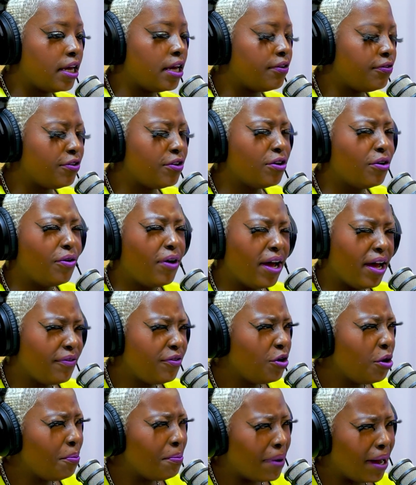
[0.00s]
if you don't
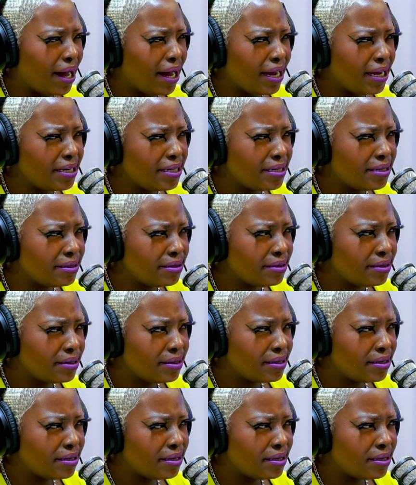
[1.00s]
have your mind
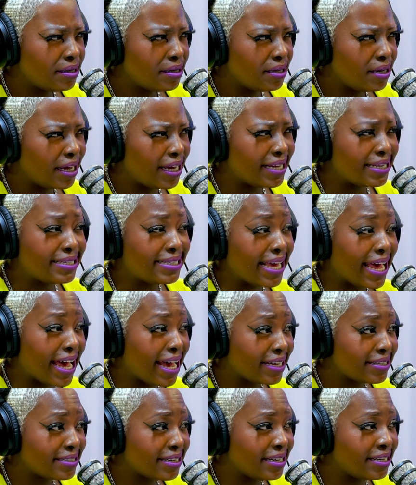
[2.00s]

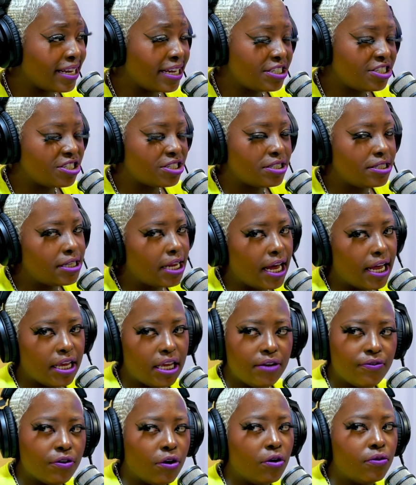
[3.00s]
intact, and that's just
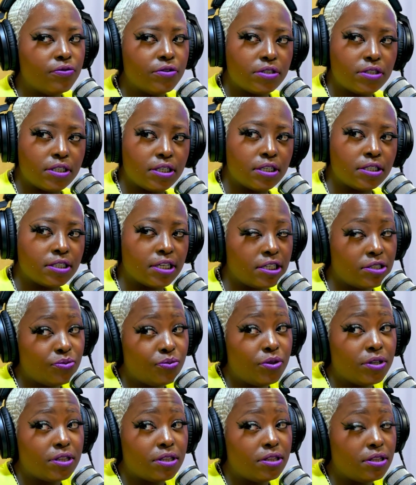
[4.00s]
not even overseas,
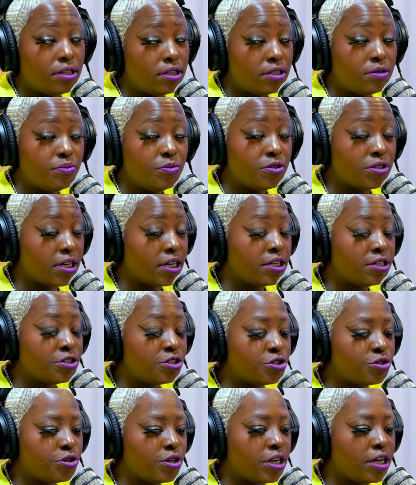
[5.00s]
that's with this music
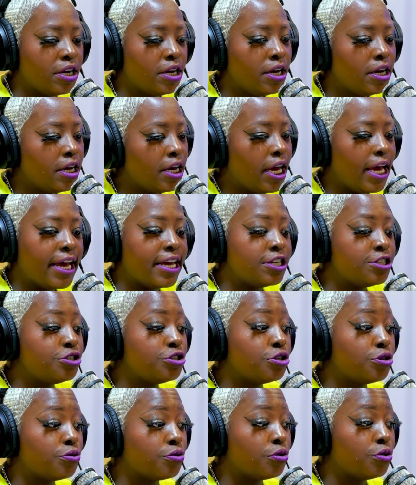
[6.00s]
industry in
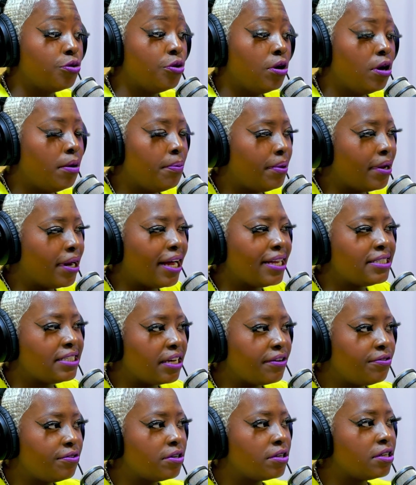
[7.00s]
general, but I
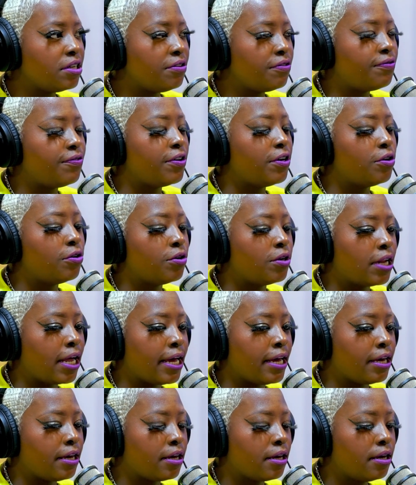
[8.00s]
definitely feel
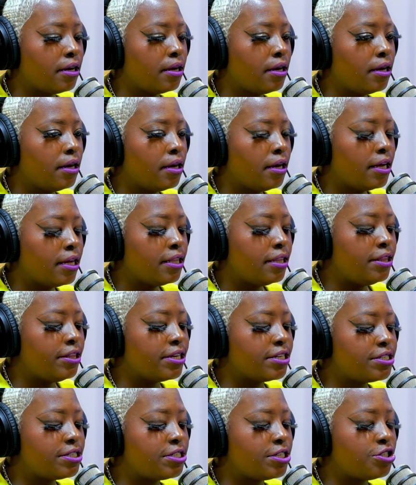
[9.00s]
like
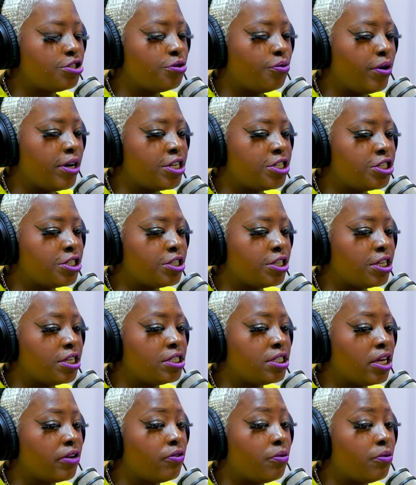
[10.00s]
this situation is